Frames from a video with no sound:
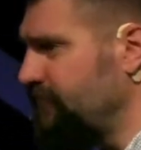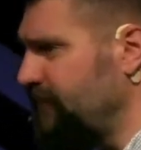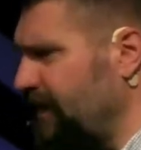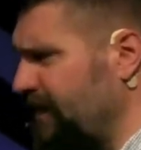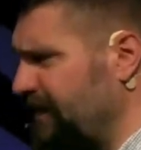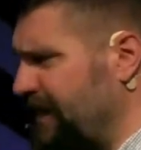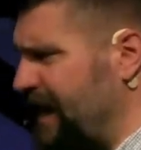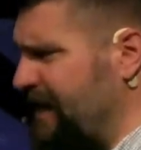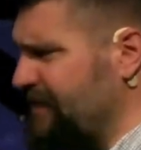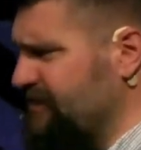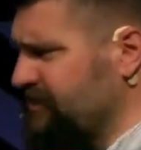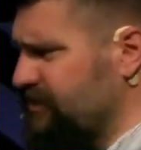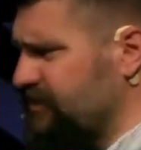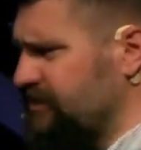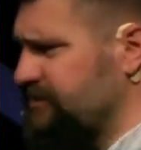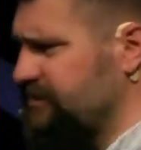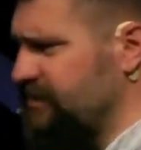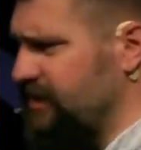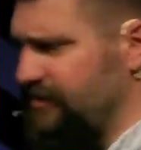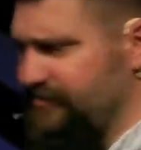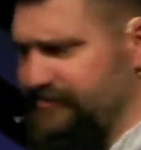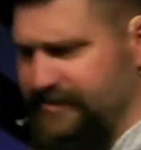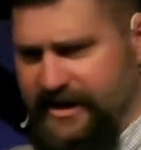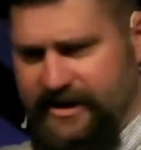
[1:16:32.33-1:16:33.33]
And ask
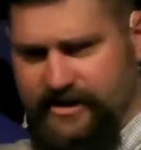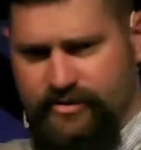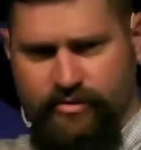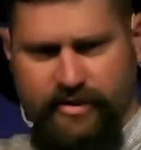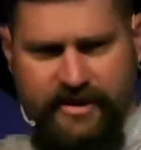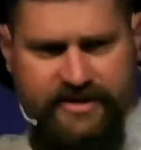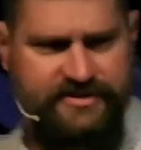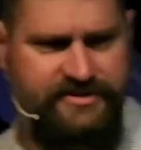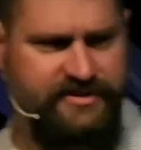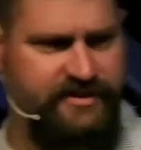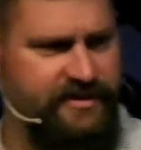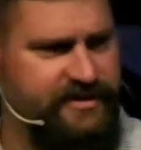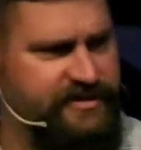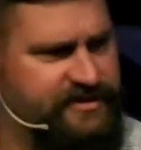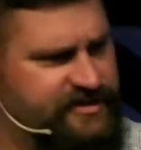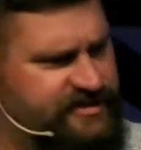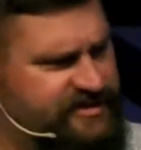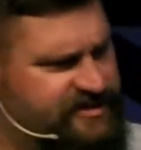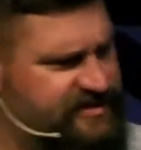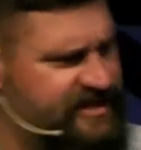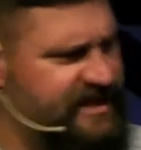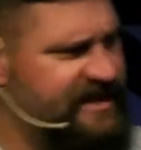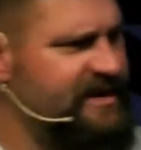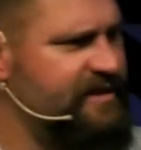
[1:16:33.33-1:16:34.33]
ourselves that question and
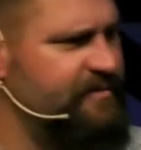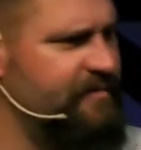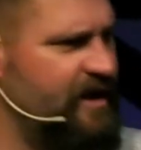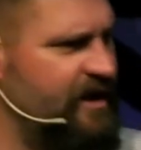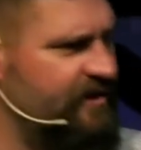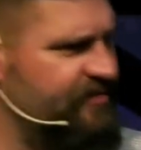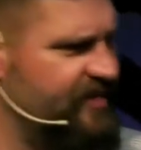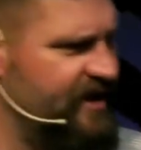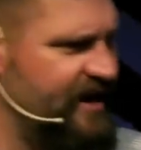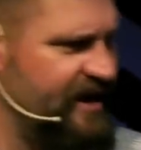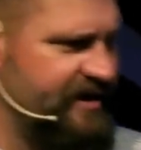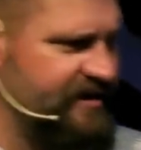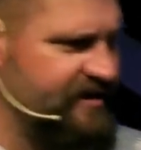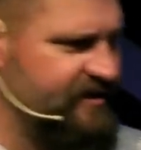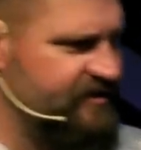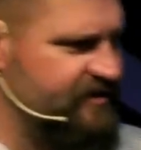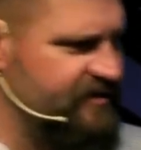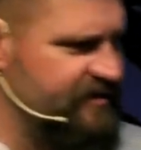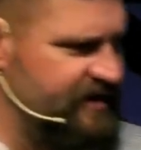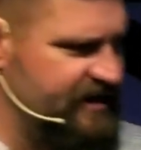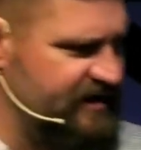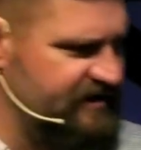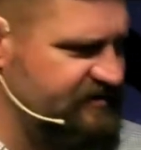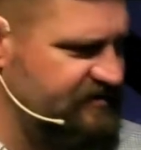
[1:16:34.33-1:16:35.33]
just think about that in
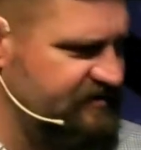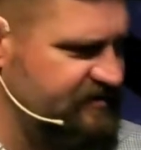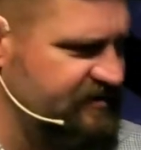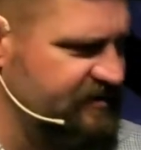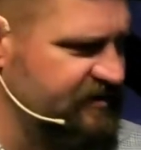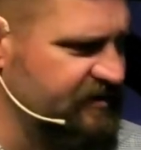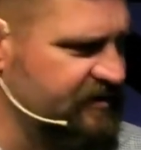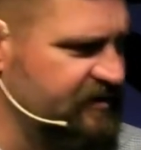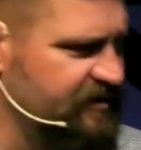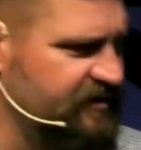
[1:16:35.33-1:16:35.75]
the next